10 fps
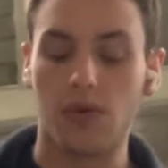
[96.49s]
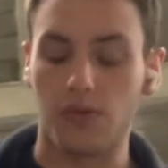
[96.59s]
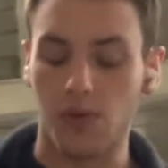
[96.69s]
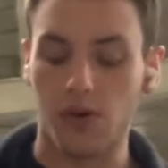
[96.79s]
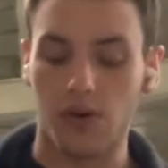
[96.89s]

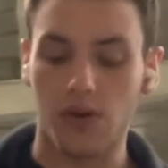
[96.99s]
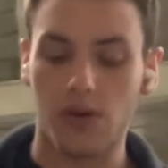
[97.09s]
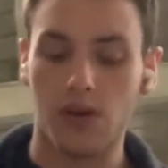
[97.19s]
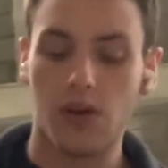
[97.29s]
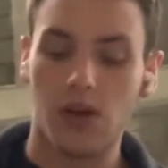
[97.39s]
were,
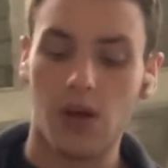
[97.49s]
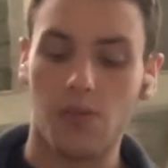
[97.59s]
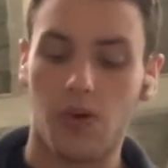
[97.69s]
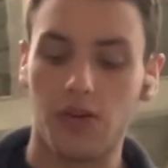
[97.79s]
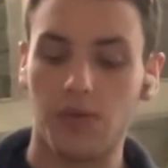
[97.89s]
and
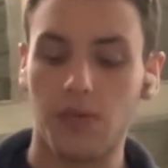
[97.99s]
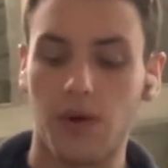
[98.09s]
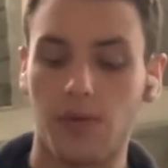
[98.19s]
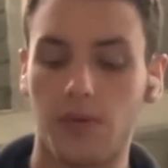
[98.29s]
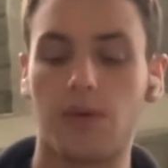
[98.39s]

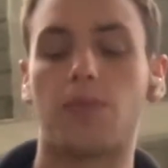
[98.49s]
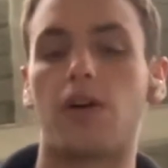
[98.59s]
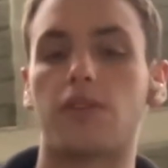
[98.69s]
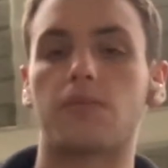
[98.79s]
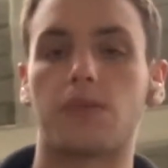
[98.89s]

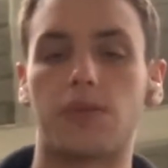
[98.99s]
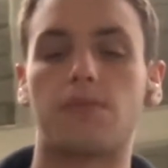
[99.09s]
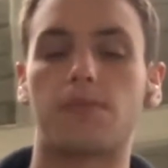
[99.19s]
possibly